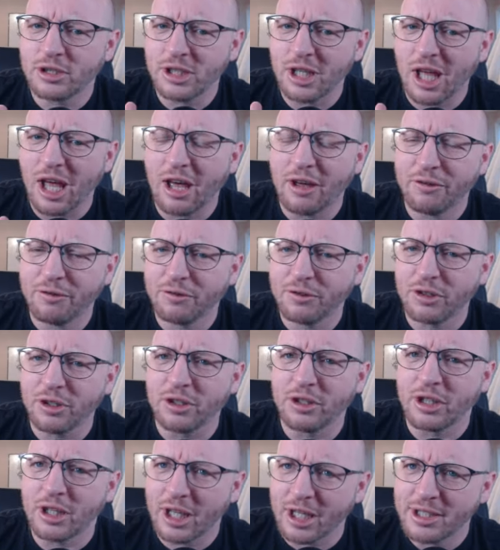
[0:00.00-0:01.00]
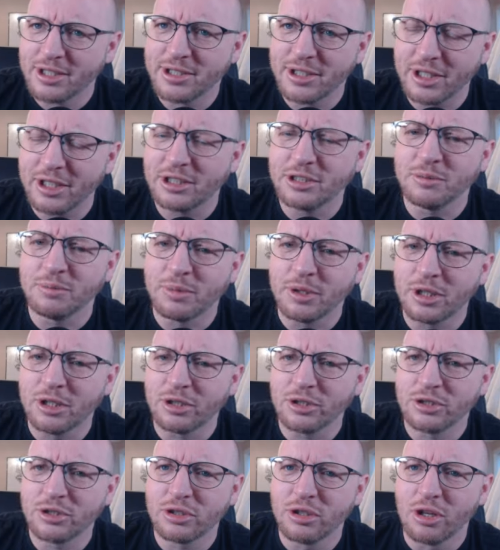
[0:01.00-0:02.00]
after last season,
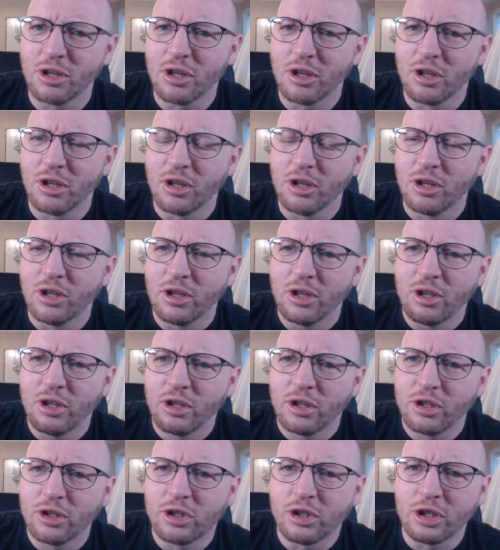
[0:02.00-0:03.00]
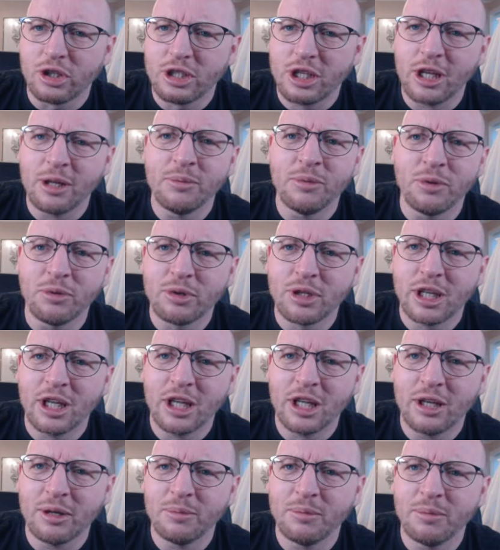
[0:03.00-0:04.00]
because the team who
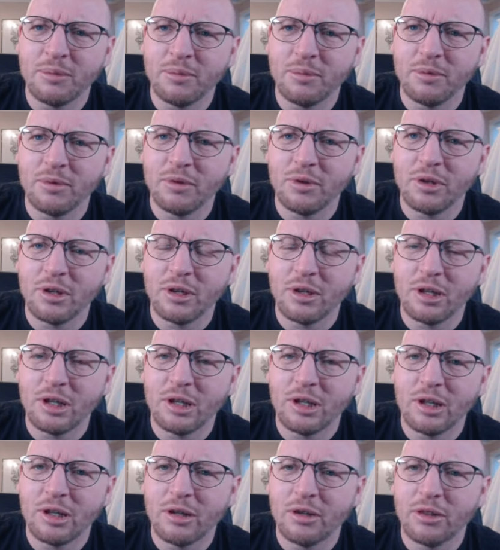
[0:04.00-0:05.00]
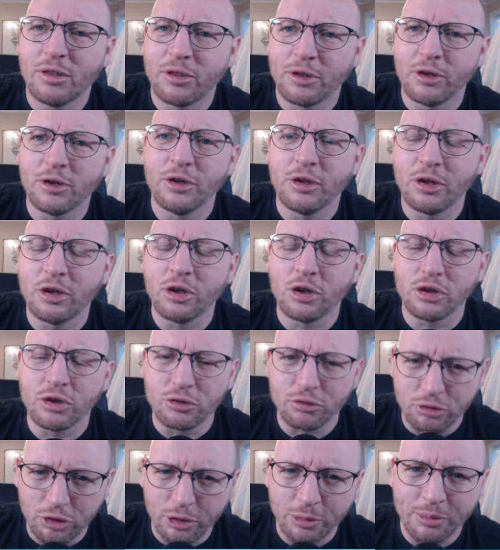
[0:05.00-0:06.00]
came third and got
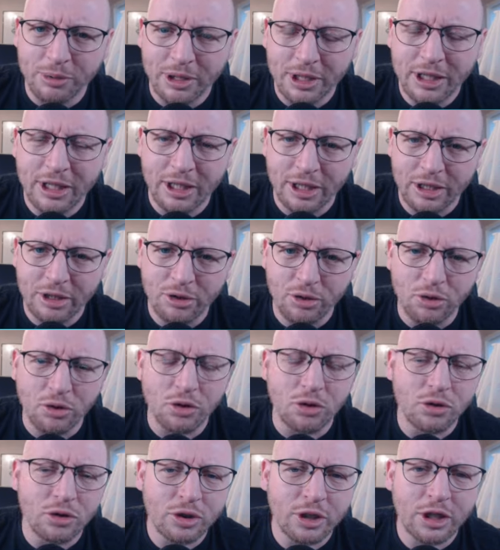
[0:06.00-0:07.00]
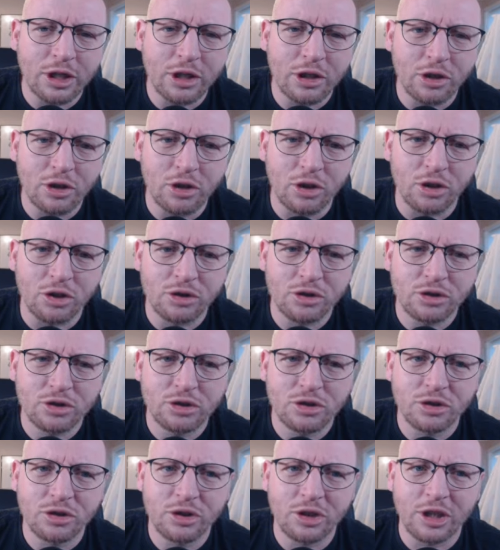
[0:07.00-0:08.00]
Europa League only
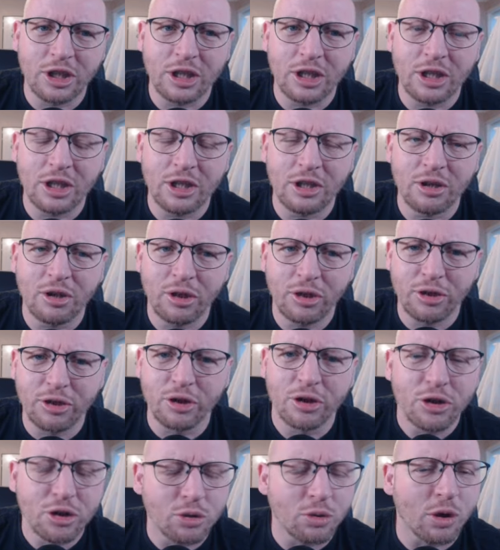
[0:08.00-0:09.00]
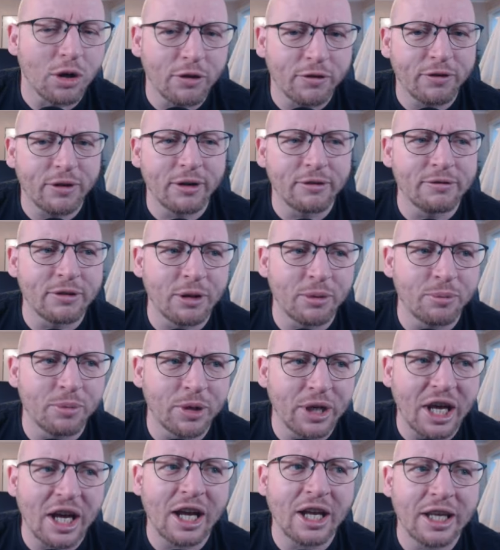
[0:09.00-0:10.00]
got the third qualifying round,
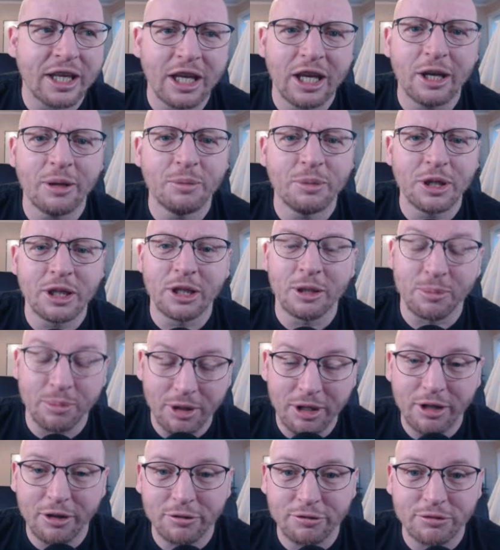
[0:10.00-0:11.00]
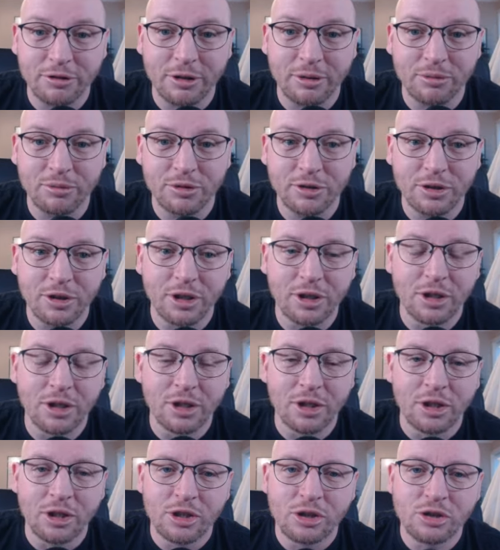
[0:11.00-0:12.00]
but I came in the playoff round.
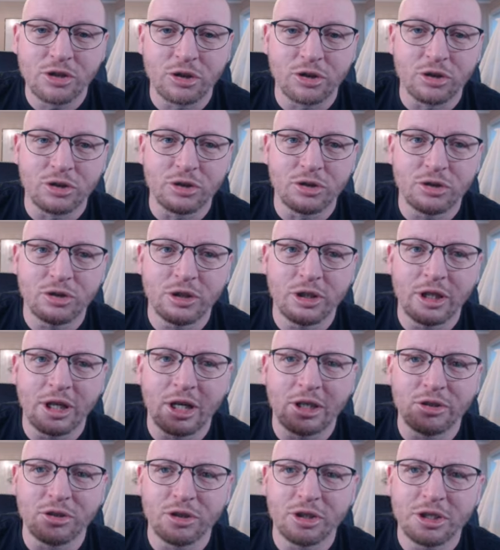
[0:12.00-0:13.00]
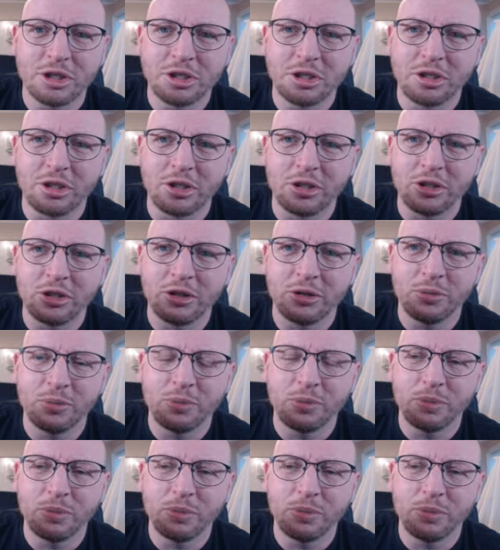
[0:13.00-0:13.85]
So, and I noticed the